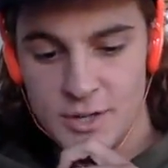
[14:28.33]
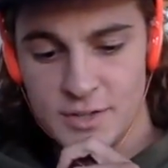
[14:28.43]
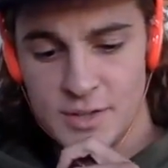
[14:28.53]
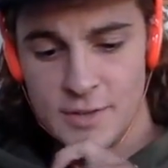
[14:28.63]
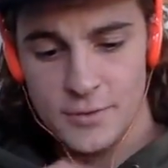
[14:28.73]

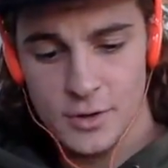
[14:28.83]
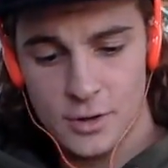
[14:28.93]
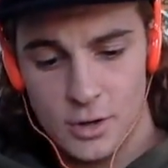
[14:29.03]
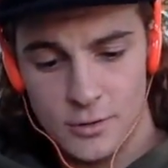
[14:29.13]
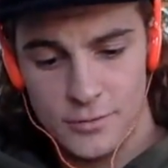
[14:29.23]

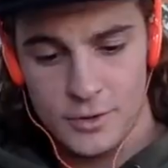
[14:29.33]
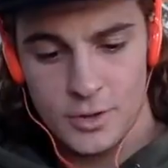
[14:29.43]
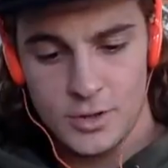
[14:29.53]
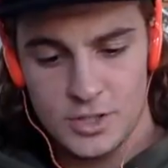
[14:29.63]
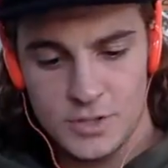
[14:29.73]
Xavier
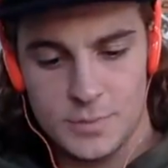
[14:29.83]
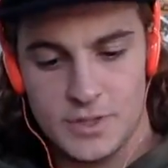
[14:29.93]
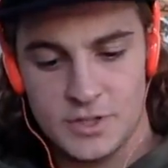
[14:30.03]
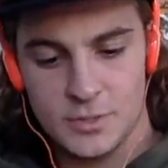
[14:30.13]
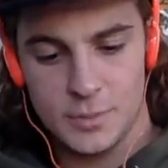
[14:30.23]
Alford,
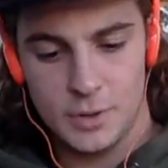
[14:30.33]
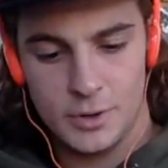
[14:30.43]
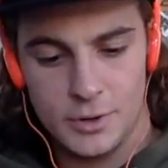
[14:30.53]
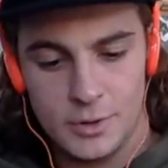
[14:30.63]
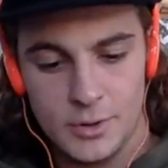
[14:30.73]
Spencer
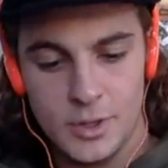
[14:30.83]
Barton,